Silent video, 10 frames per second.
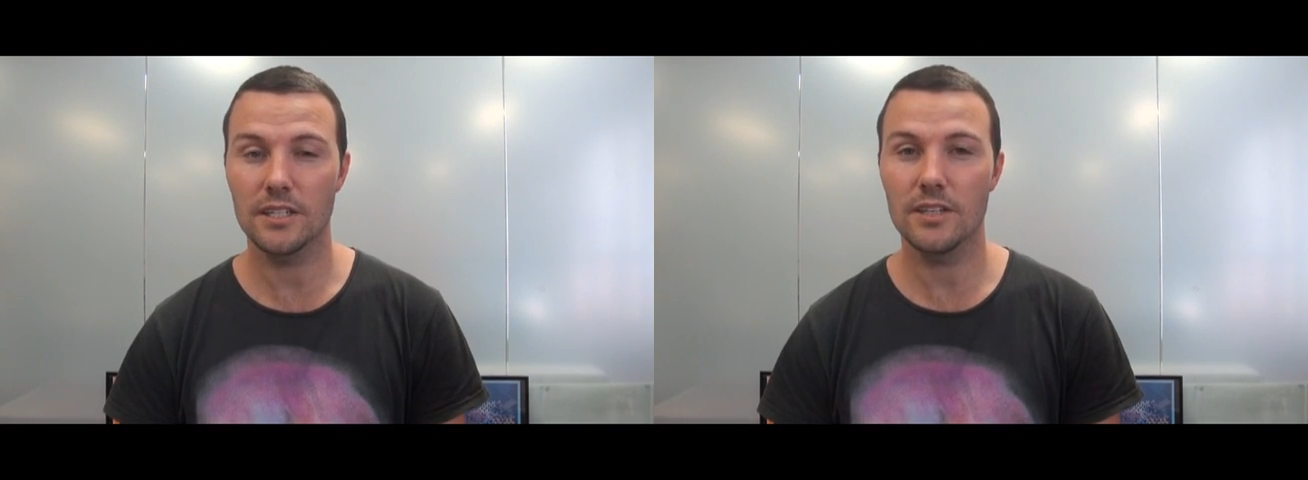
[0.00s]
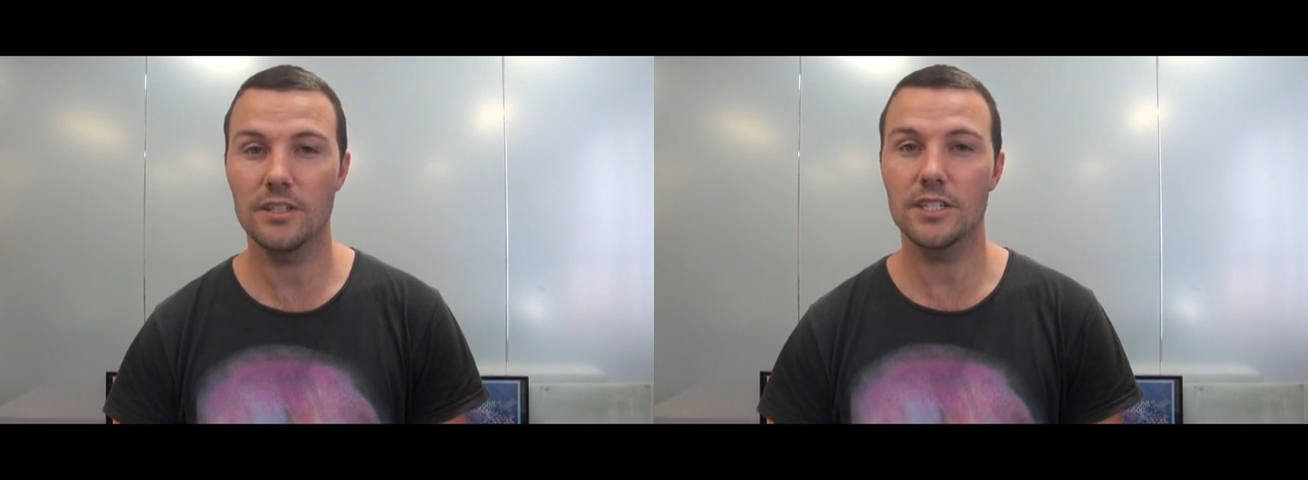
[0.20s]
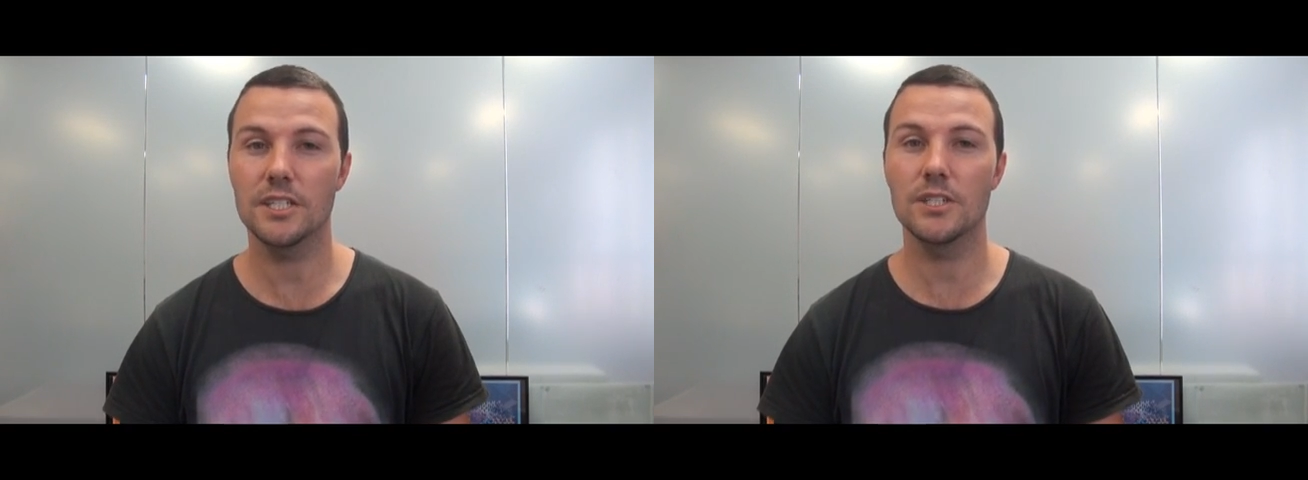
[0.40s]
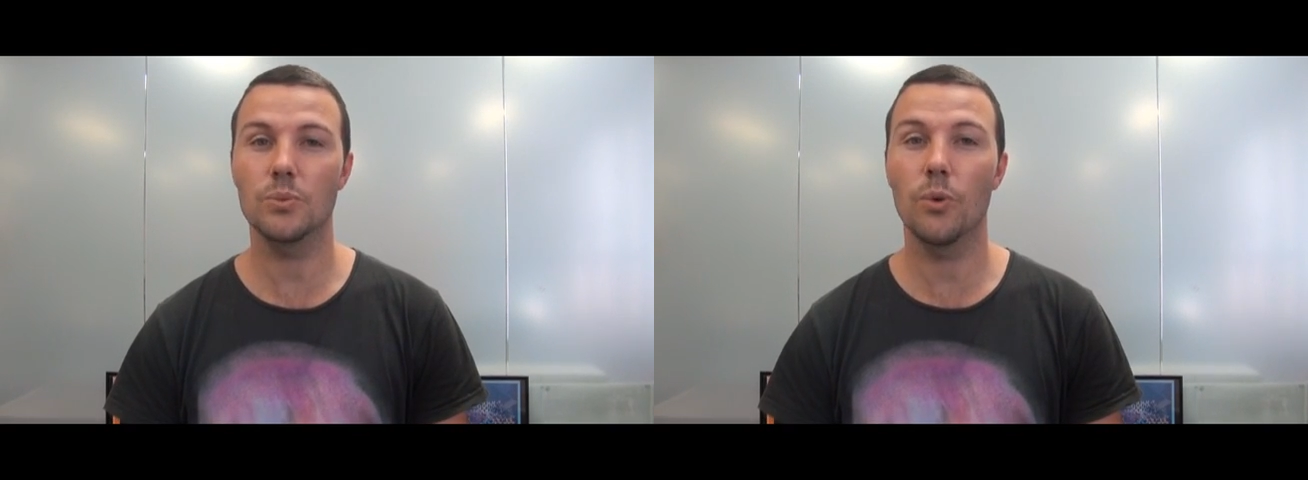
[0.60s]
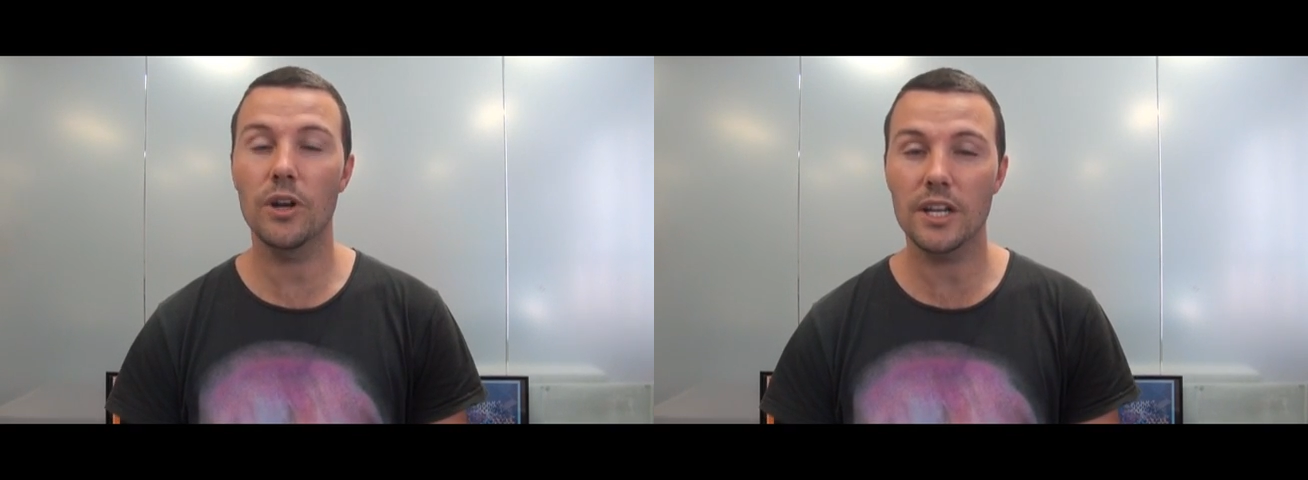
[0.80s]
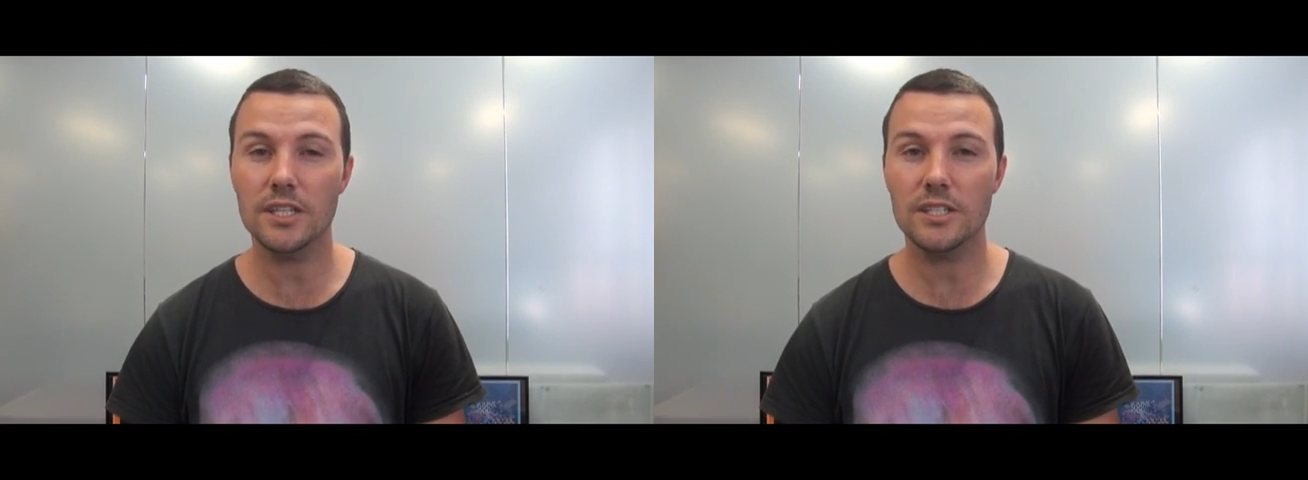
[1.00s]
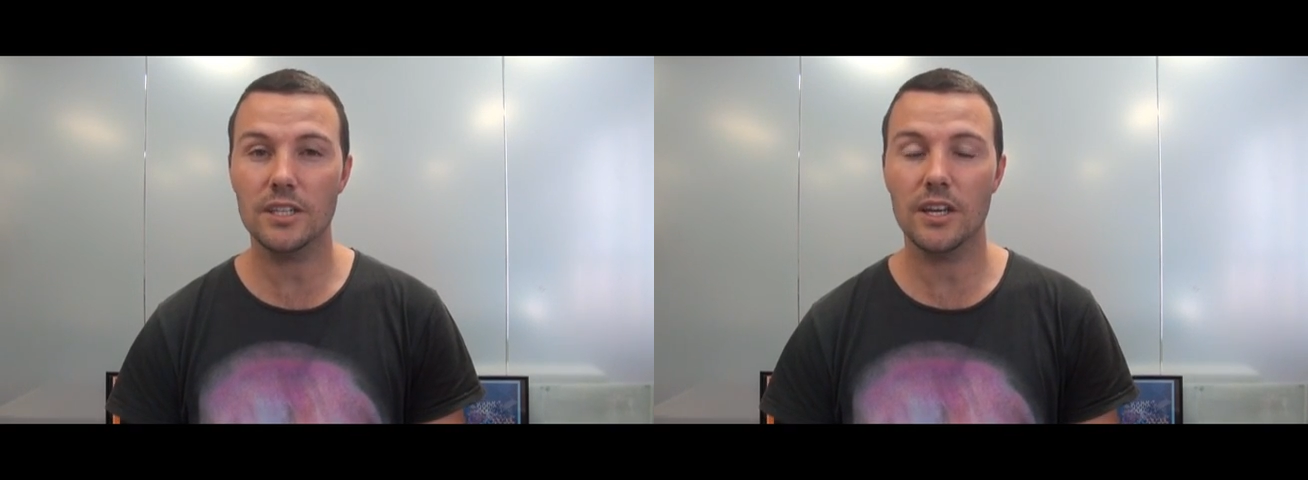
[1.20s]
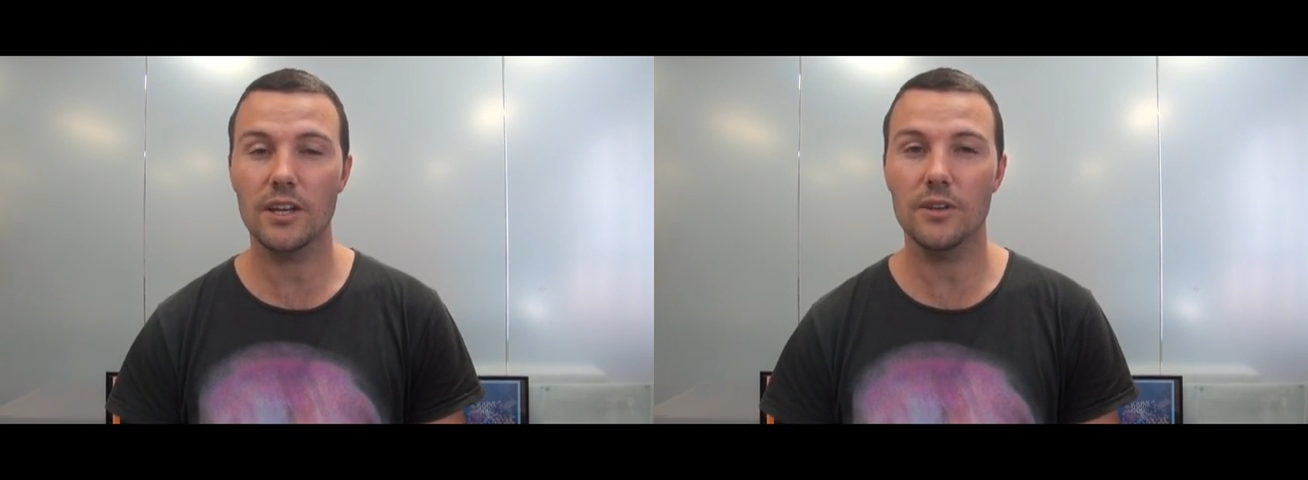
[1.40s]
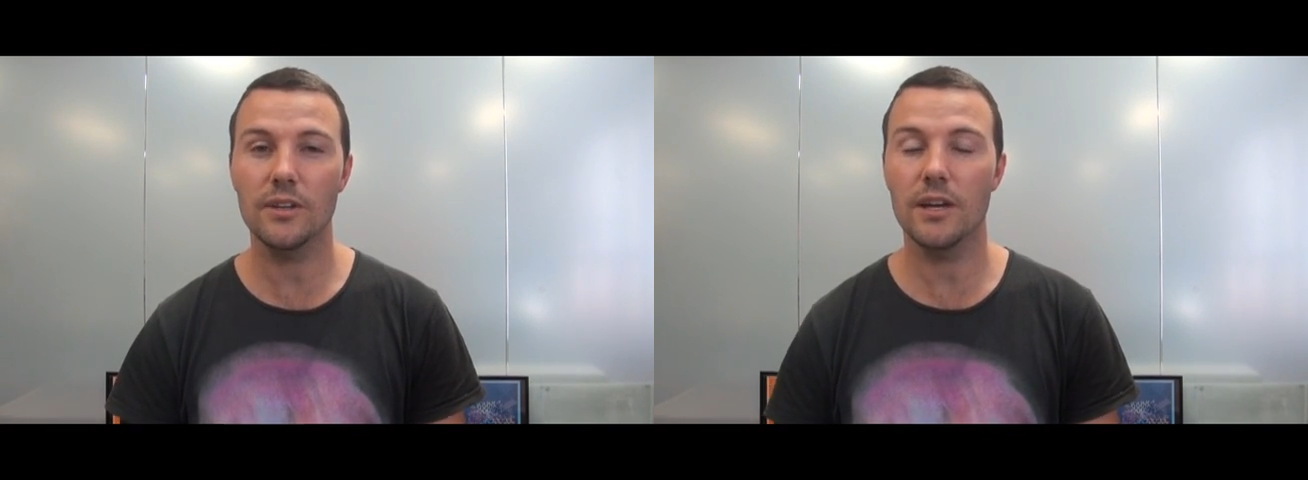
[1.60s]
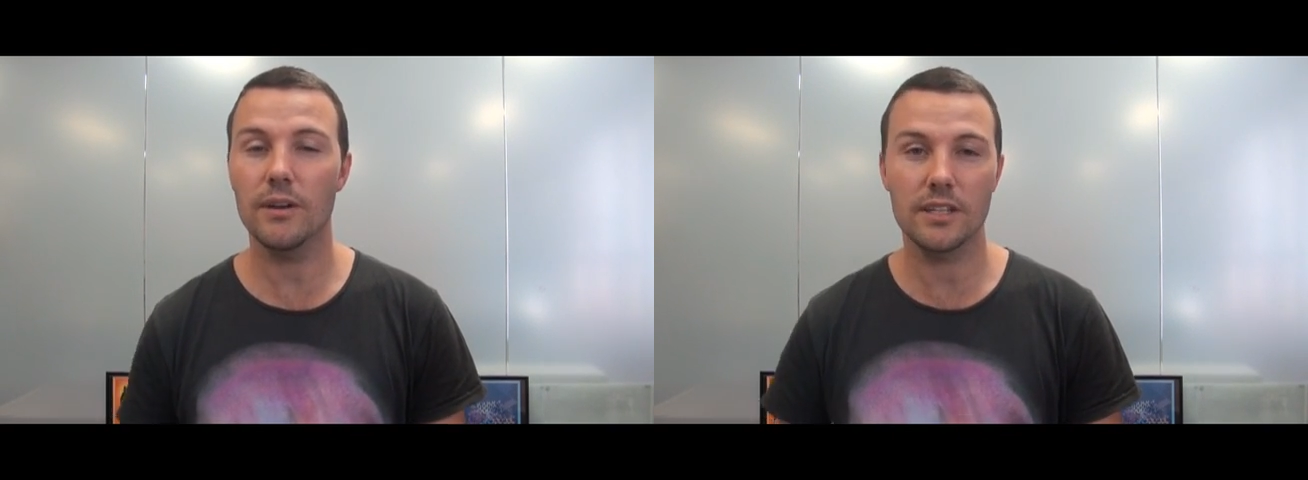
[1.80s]
I knew that Jesus wanted us to go,
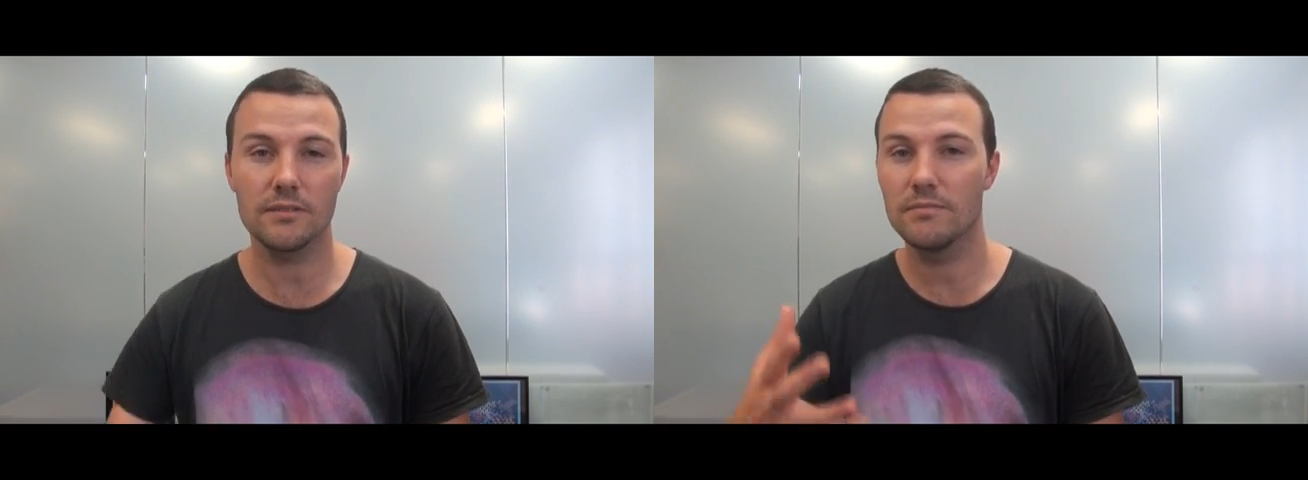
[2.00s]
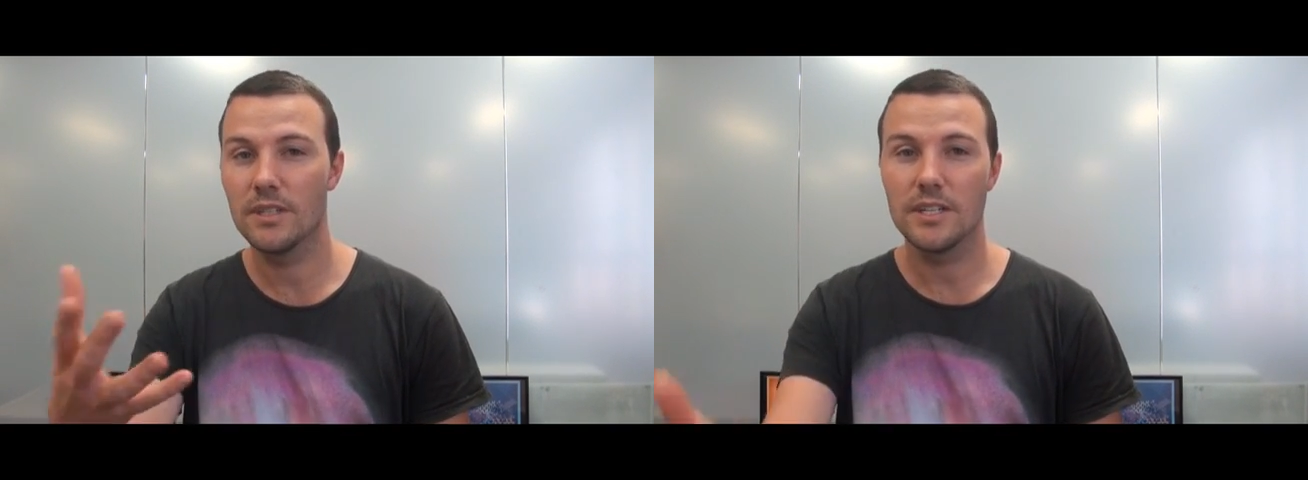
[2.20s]
I could